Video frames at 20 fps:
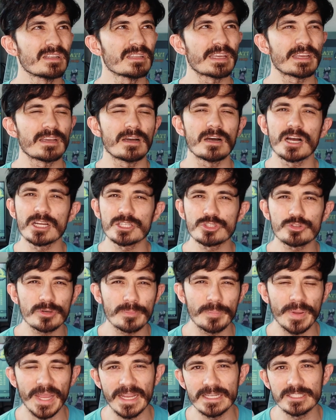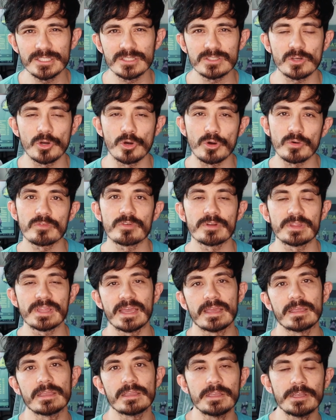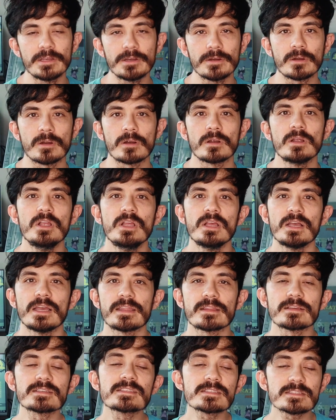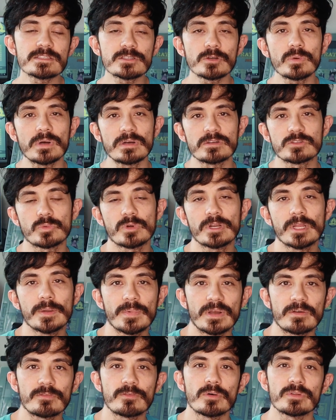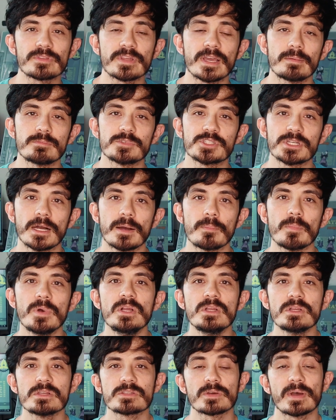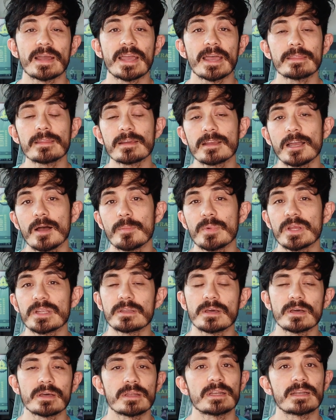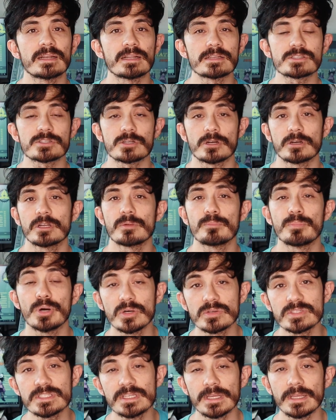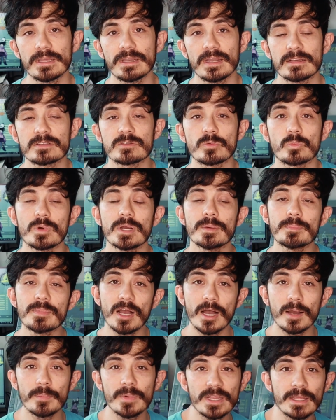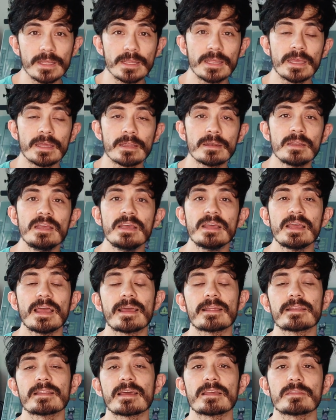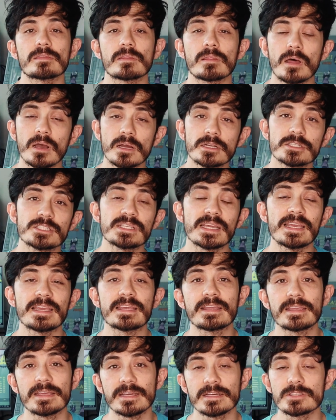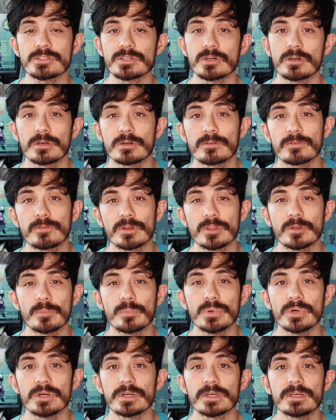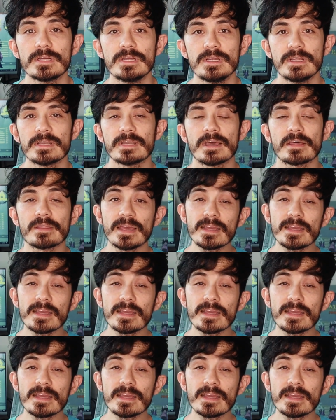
like 100 pages over that year. And this is still while I was working my full-time job. So I had the comic done, and I started posting it as a web comic again, and I launched a Kickstarter for the book. Now,